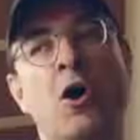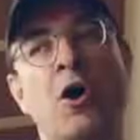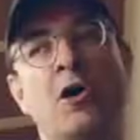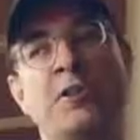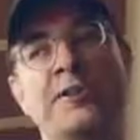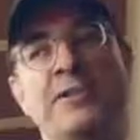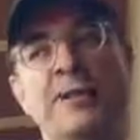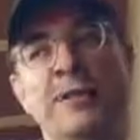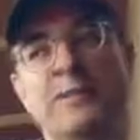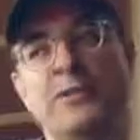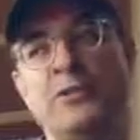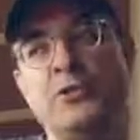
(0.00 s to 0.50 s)

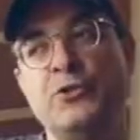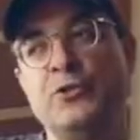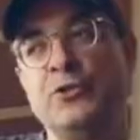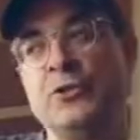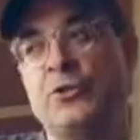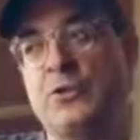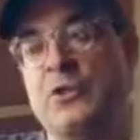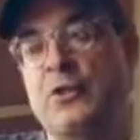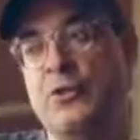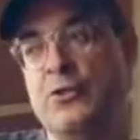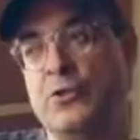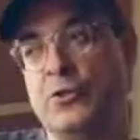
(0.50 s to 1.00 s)
All damaged
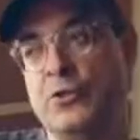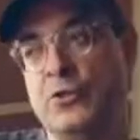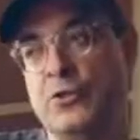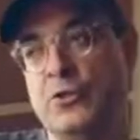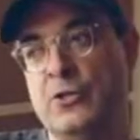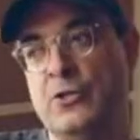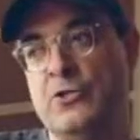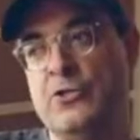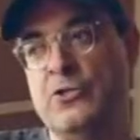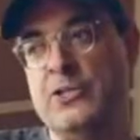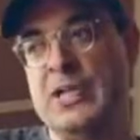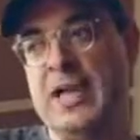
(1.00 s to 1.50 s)

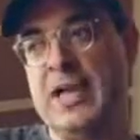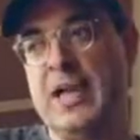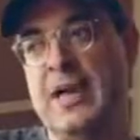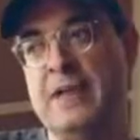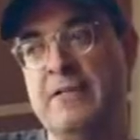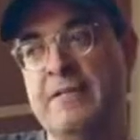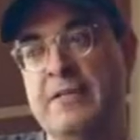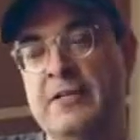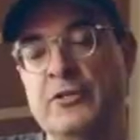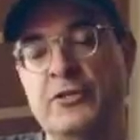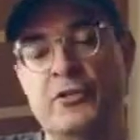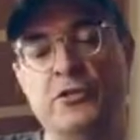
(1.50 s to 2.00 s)
girls
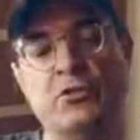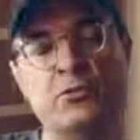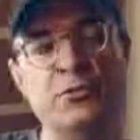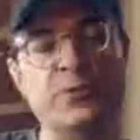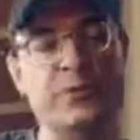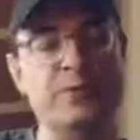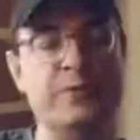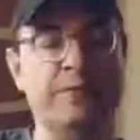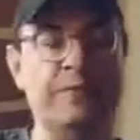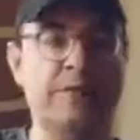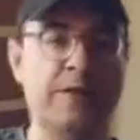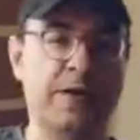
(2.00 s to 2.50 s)
have issues
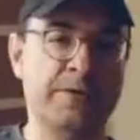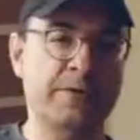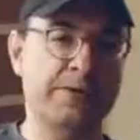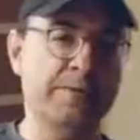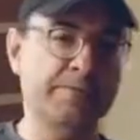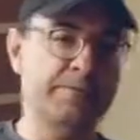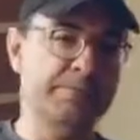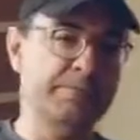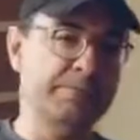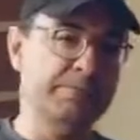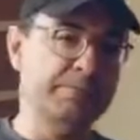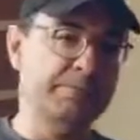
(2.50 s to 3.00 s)
with their father.
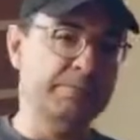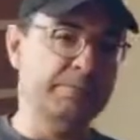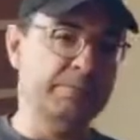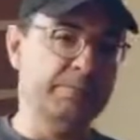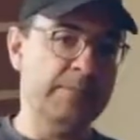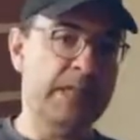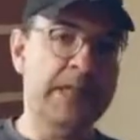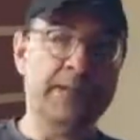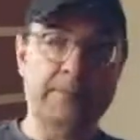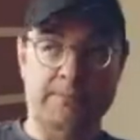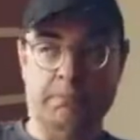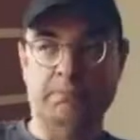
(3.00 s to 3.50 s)

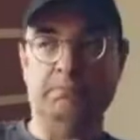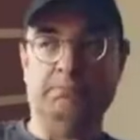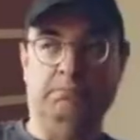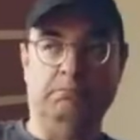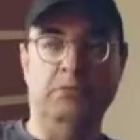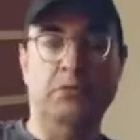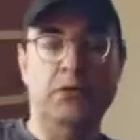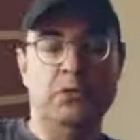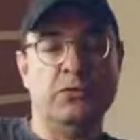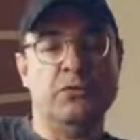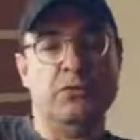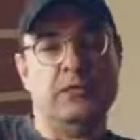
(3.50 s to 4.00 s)

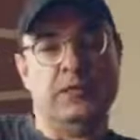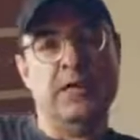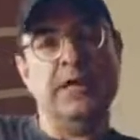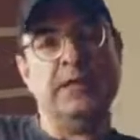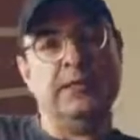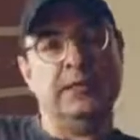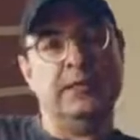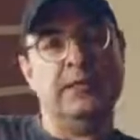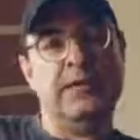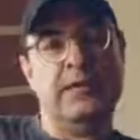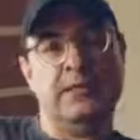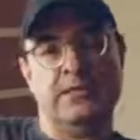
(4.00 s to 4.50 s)
And most
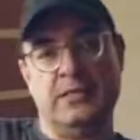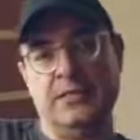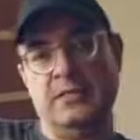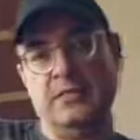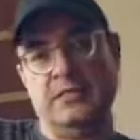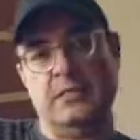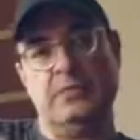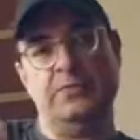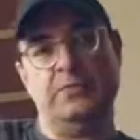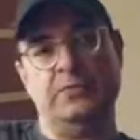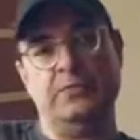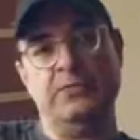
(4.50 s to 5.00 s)
likely, as I
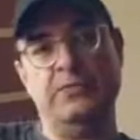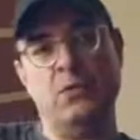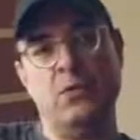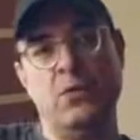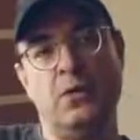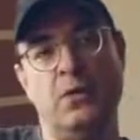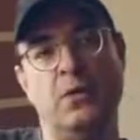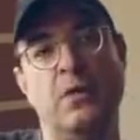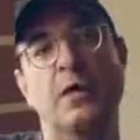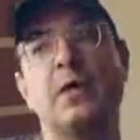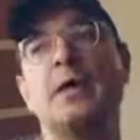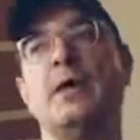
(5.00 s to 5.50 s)
said
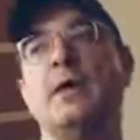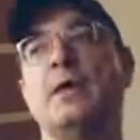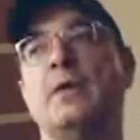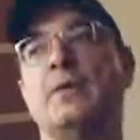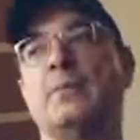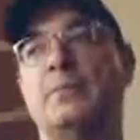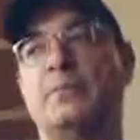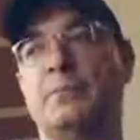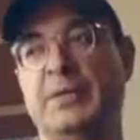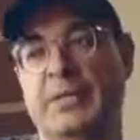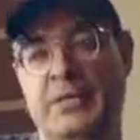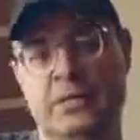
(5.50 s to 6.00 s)
before,
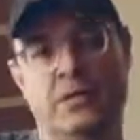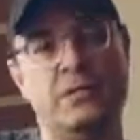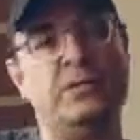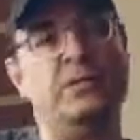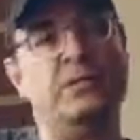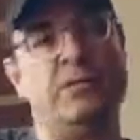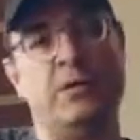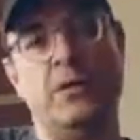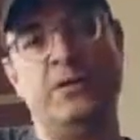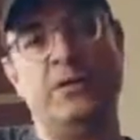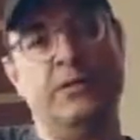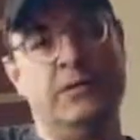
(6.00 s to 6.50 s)
because
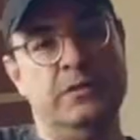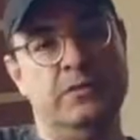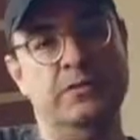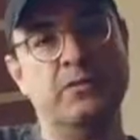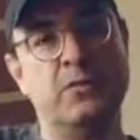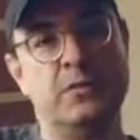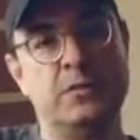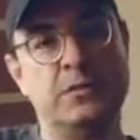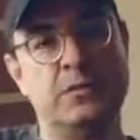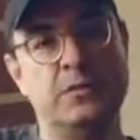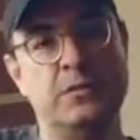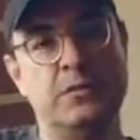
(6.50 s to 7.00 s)
of all the
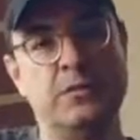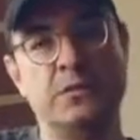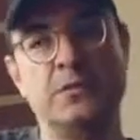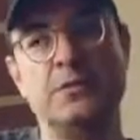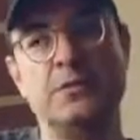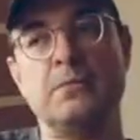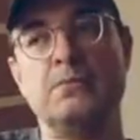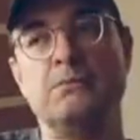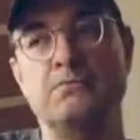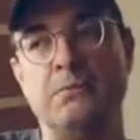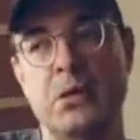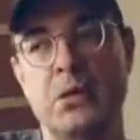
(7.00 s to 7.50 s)

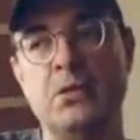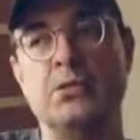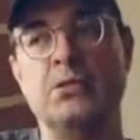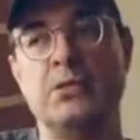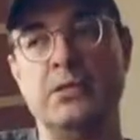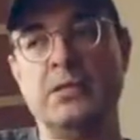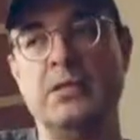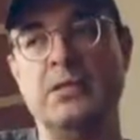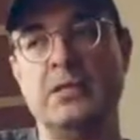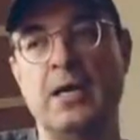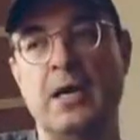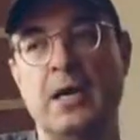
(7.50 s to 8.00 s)
divorces, most
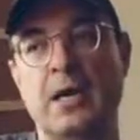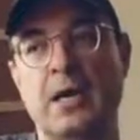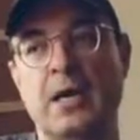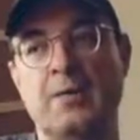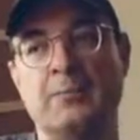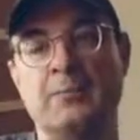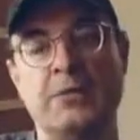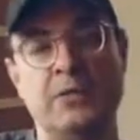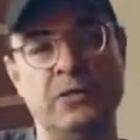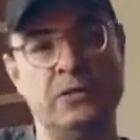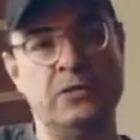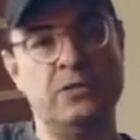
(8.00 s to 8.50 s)
of the
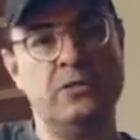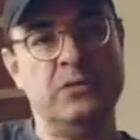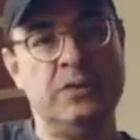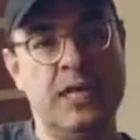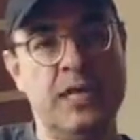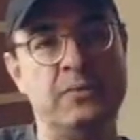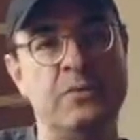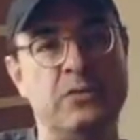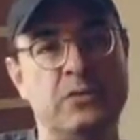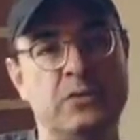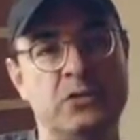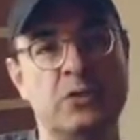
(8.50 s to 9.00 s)
time these
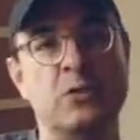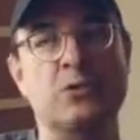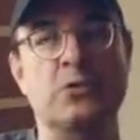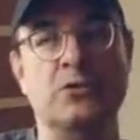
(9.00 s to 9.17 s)
damaged